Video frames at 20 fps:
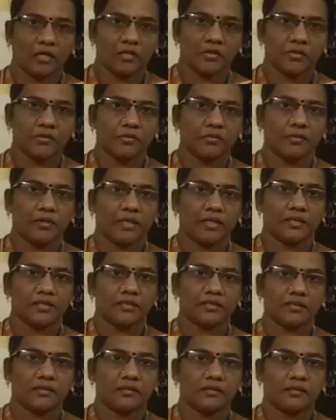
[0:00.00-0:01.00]

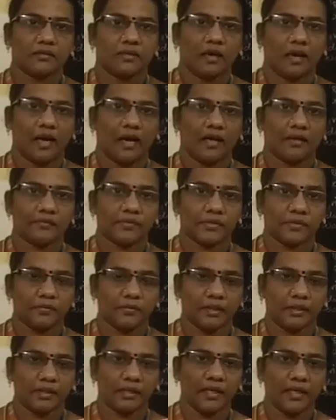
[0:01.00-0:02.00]
students, I am
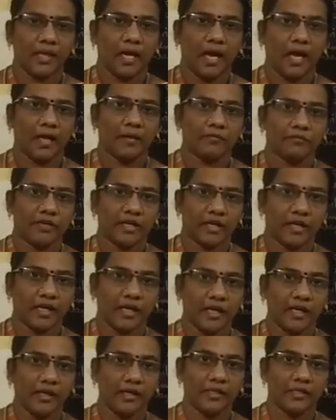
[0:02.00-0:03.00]
Sumathi. I am
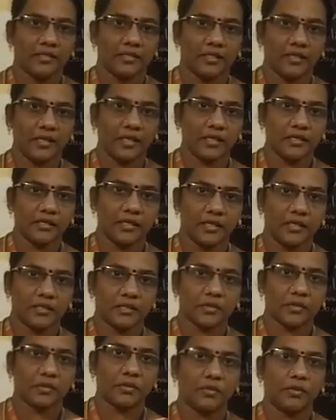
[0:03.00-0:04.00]
working in G.K.Jain
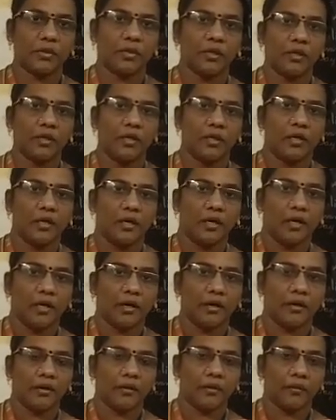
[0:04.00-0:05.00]
school.
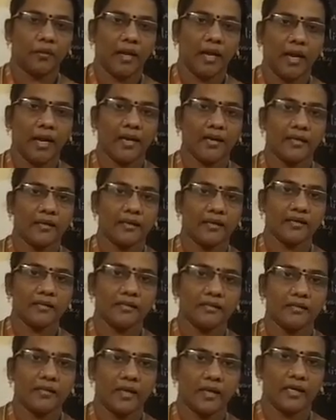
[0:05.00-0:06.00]
Today I
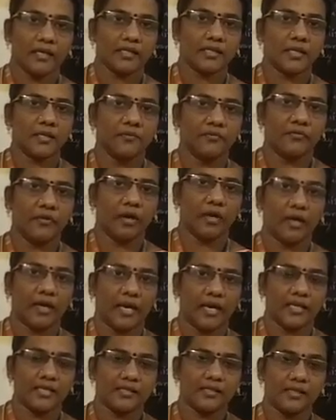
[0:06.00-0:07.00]
teach the lesson for
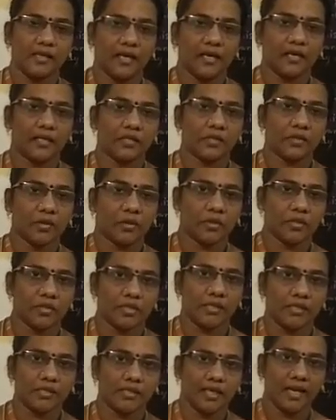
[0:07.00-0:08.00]
9th standard
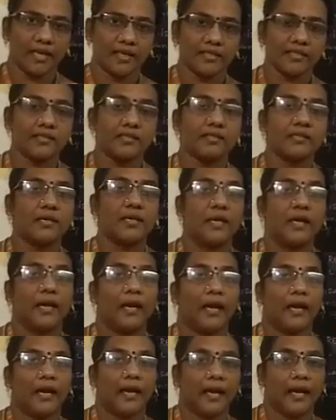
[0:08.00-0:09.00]
social science,
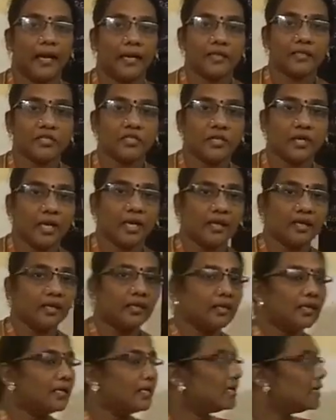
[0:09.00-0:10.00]
ancient